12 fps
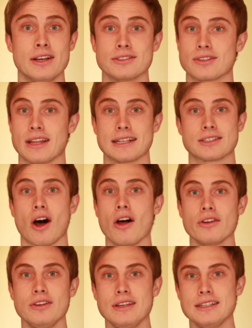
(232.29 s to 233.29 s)
So that's
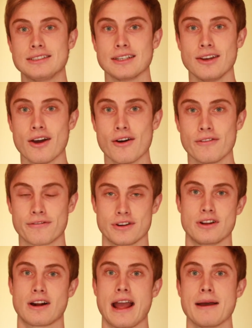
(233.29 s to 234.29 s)
all you need to know for
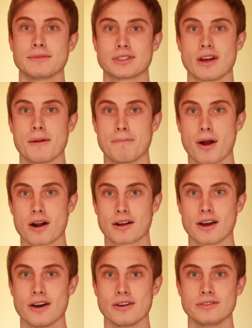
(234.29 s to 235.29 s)
your Amazon
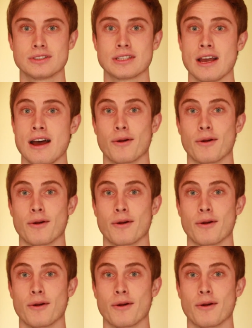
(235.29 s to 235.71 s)
barcodes.